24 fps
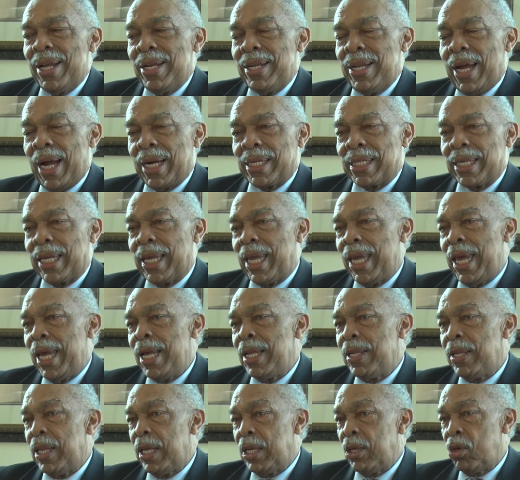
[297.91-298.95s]
Dr.
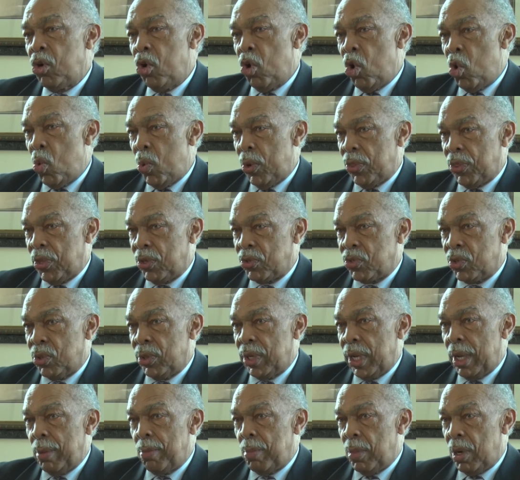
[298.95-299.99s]
King did go with us
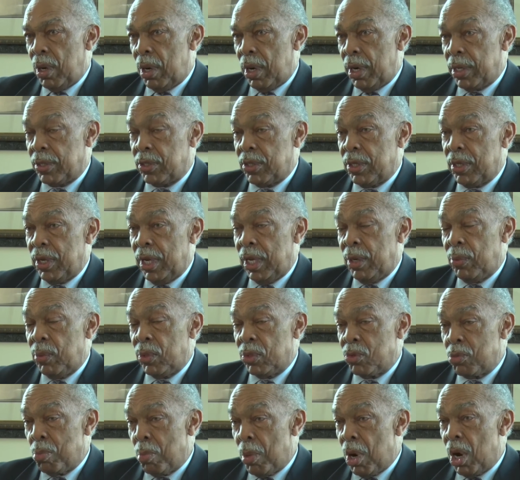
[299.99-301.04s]
on that march, and it
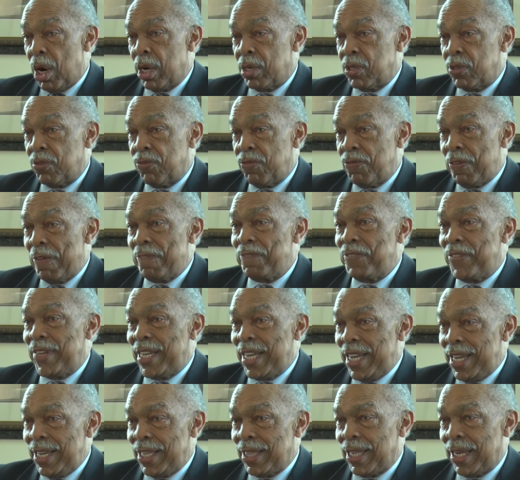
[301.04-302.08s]
was March
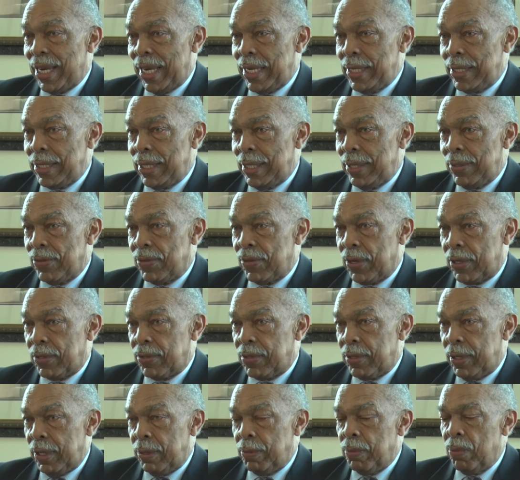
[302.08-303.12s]
15th,
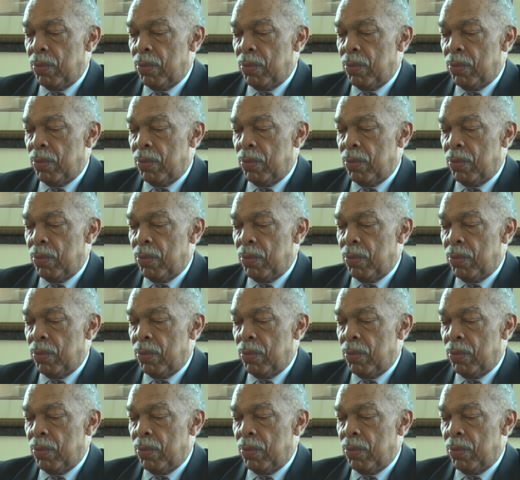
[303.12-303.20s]
1960.